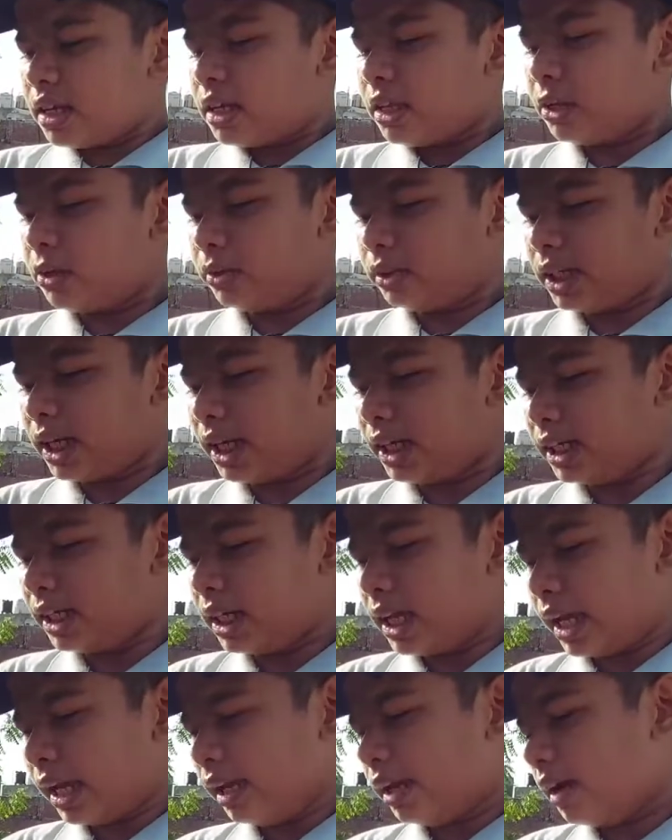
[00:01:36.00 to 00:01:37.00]

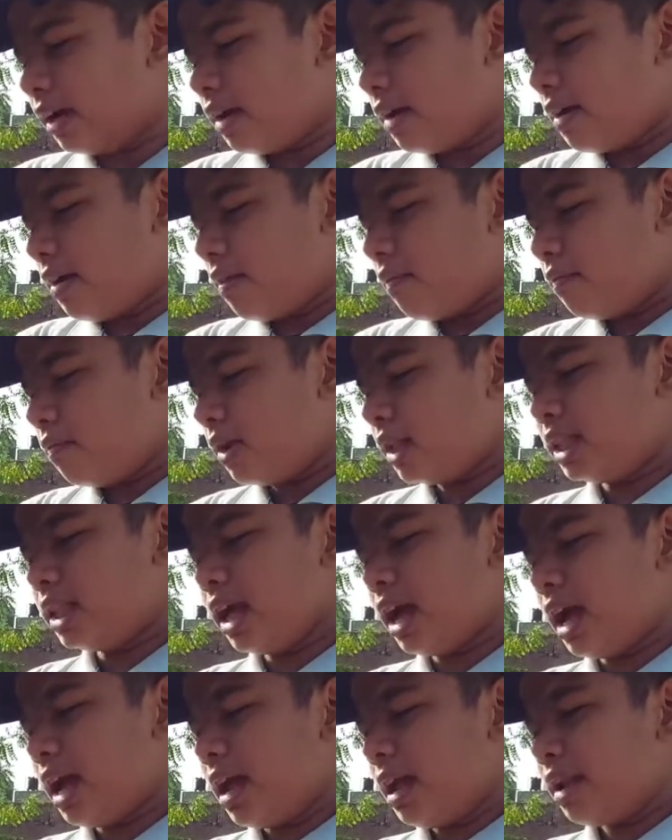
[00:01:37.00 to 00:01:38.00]
rotating with
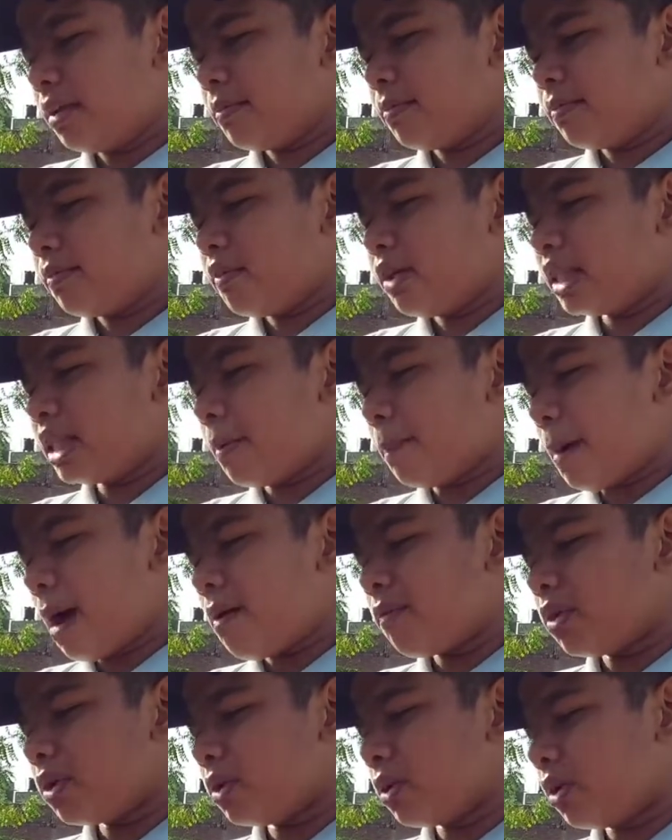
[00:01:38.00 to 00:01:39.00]
the
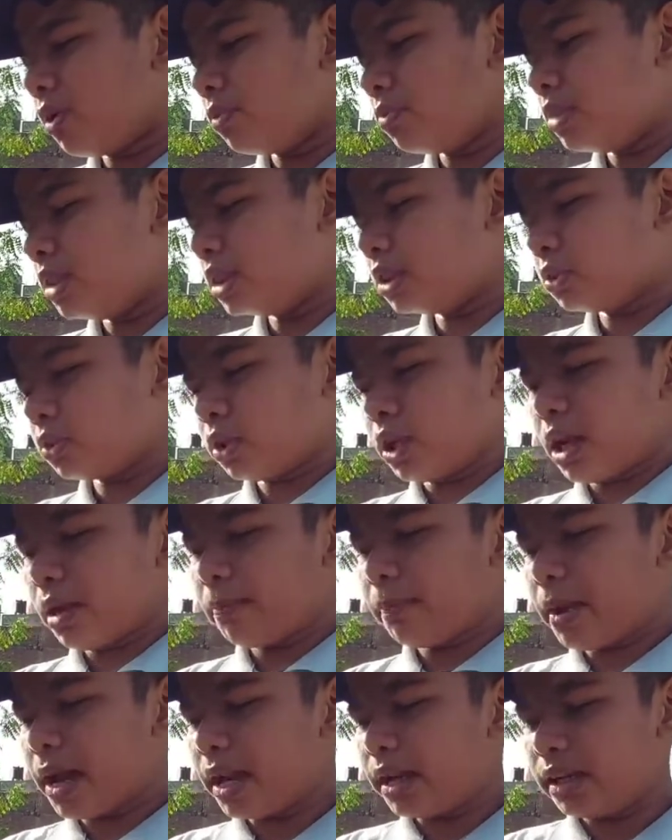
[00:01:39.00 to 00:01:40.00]
power of the solar
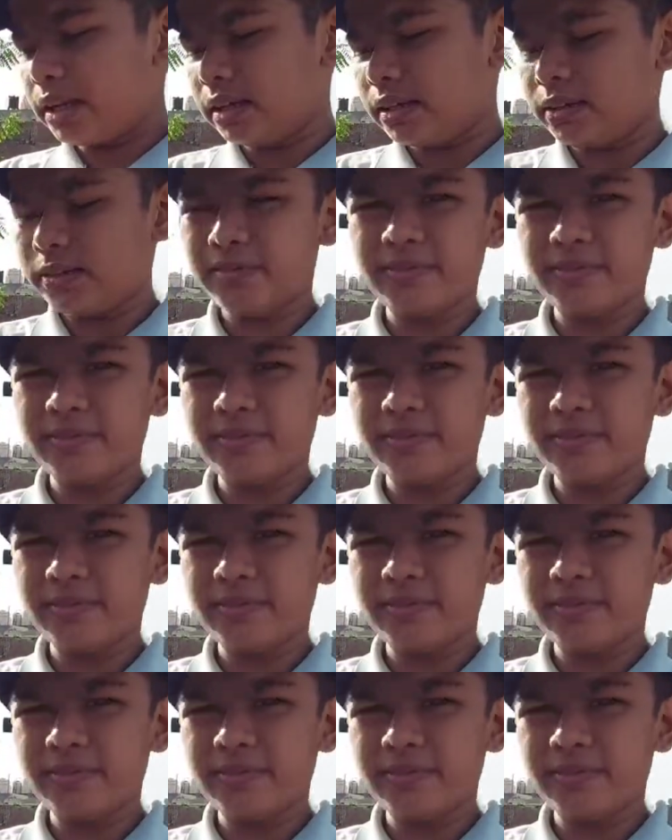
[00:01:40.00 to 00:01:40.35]
panel.